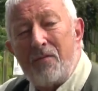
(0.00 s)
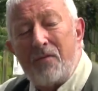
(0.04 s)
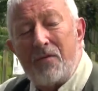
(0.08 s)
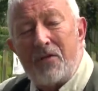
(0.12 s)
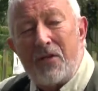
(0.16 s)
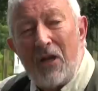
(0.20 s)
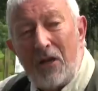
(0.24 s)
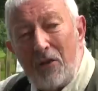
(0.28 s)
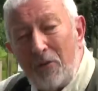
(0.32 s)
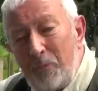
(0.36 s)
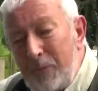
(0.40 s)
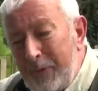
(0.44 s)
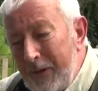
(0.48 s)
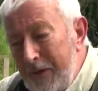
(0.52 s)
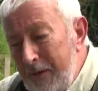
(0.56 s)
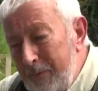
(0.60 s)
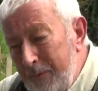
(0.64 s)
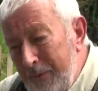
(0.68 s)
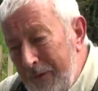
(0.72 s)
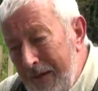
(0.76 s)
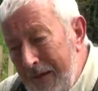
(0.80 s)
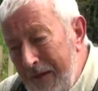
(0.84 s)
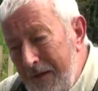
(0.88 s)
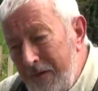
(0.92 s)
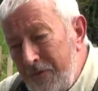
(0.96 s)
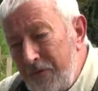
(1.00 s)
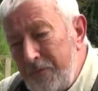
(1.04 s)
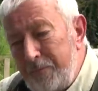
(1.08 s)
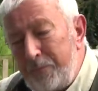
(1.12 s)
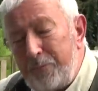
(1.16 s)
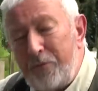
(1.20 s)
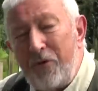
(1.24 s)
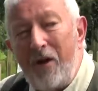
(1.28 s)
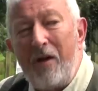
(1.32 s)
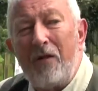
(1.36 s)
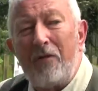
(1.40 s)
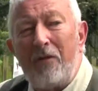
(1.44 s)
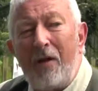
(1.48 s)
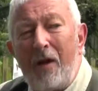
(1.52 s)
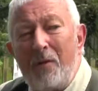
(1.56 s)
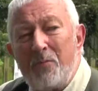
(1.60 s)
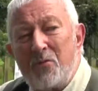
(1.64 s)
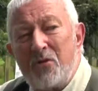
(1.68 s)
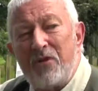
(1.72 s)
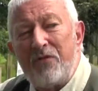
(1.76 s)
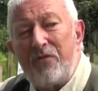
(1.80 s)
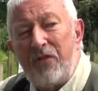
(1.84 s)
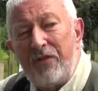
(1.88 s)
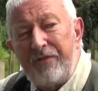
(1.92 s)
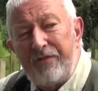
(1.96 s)
tell people how the programs
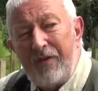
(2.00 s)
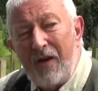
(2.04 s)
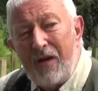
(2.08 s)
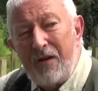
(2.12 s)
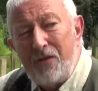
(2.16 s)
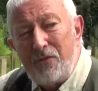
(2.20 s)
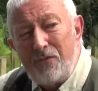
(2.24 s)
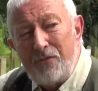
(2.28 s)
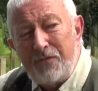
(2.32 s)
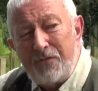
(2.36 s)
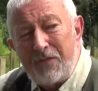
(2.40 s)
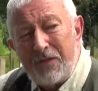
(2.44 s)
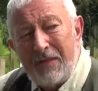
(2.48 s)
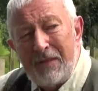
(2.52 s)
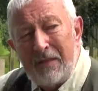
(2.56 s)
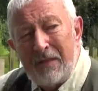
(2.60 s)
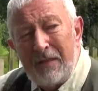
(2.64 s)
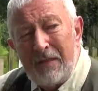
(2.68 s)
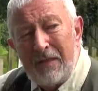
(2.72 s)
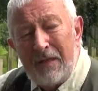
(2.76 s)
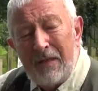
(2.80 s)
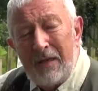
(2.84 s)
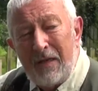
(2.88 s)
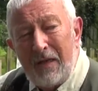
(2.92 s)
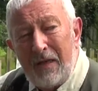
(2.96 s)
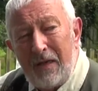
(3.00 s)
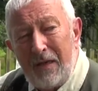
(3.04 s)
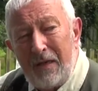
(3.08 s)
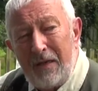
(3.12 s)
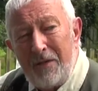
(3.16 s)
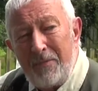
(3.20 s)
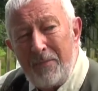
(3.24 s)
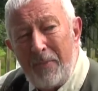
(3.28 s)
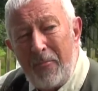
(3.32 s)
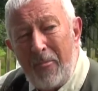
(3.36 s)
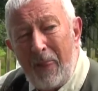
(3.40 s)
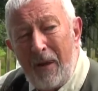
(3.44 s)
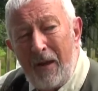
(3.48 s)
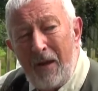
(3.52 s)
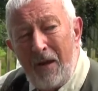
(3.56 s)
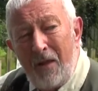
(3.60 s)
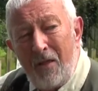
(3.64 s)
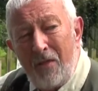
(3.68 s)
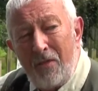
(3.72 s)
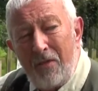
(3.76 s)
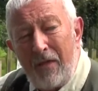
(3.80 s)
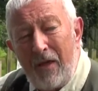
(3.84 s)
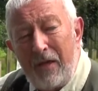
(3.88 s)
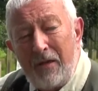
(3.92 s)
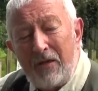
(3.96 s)
have evolved. Um,
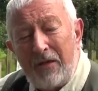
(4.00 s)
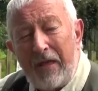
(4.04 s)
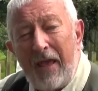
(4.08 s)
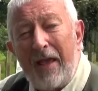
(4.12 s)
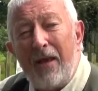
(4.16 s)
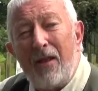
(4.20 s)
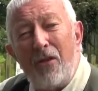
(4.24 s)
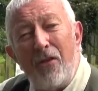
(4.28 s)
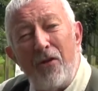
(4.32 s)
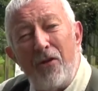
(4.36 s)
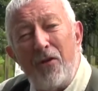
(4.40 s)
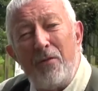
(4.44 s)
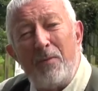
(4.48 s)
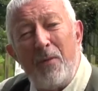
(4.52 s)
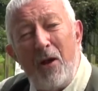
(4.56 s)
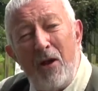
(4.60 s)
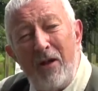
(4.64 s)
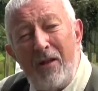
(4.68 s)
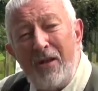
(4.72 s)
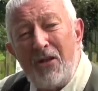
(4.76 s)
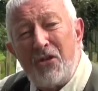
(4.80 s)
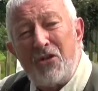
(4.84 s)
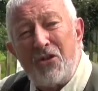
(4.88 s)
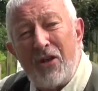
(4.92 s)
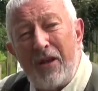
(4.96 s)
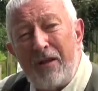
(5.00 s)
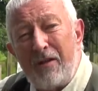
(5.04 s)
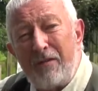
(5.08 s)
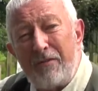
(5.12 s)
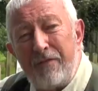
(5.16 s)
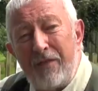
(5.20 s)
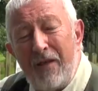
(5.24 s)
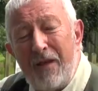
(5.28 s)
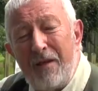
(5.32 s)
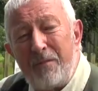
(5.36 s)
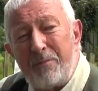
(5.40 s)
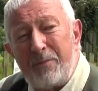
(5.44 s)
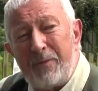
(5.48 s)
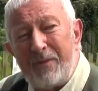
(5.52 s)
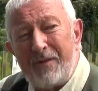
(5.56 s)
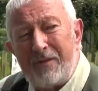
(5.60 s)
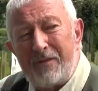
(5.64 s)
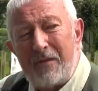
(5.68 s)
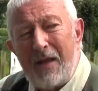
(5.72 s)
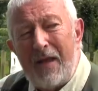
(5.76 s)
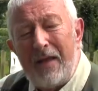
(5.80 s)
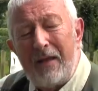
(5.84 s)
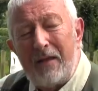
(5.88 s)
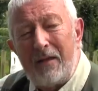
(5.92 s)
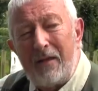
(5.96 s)
they'd get a lot of mileage out of that,
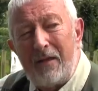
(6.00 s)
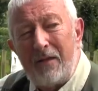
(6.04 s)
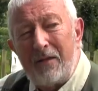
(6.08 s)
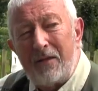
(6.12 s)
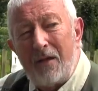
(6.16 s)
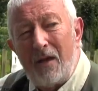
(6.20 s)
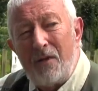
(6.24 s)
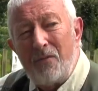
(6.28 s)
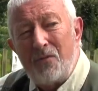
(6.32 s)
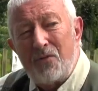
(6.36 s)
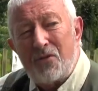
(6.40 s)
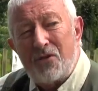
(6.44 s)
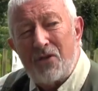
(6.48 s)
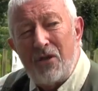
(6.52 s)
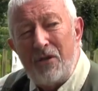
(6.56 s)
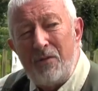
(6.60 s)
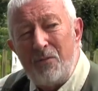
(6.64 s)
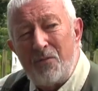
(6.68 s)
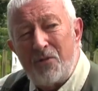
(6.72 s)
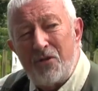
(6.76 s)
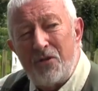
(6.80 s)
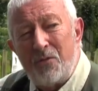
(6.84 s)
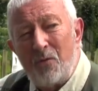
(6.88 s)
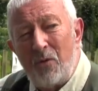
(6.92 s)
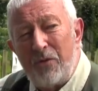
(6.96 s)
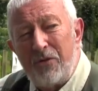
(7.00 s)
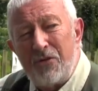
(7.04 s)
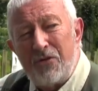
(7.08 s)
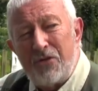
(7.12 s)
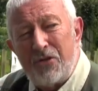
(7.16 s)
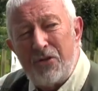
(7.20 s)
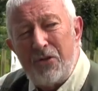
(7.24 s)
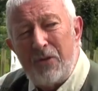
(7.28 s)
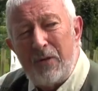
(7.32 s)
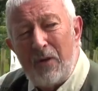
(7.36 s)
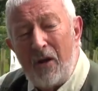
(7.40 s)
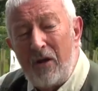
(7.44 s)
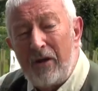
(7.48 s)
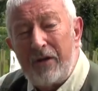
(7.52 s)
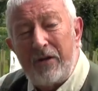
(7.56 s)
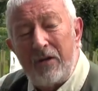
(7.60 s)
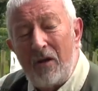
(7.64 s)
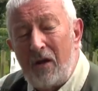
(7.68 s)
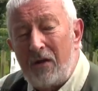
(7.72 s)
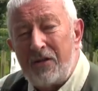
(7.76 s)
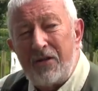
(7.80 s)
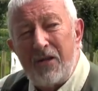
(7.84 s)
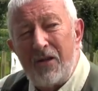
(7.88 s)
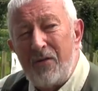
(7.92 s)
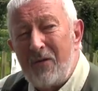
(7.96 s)
but Anglia don't seem to want to do it. I,
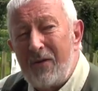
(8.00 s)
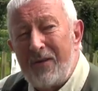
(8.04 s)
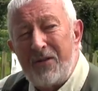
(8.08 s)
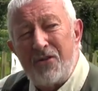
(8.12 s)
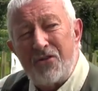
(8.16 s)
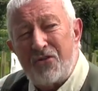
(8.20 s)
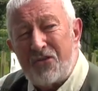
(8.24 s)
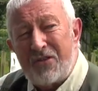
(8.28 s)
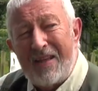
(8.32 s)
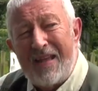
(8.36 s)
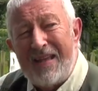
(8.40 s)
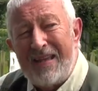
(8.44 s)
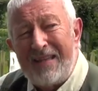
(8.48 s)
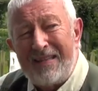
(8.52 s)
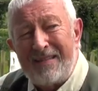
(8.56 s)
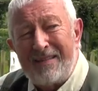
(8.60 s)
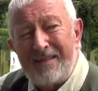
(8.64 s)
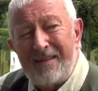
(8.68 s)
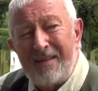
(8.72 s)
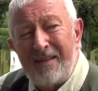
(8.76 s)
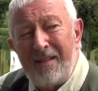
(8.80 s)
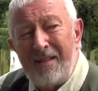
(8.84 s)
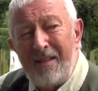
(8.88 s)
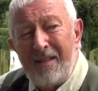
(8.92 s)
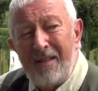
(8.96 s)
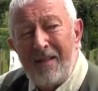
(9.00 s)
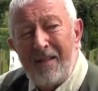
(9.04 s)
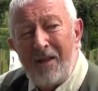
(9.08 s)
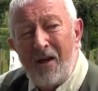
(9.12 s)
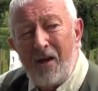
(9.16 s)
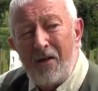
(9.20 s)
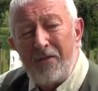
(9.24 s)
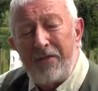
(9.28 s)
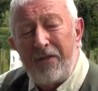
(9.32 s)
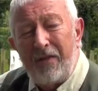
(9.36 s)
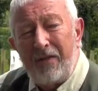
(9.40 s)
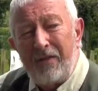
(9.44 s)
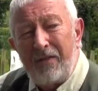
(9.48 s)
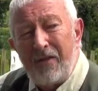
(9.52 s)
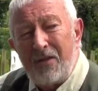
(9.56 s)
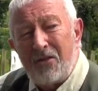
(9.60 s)
I don't understand. I think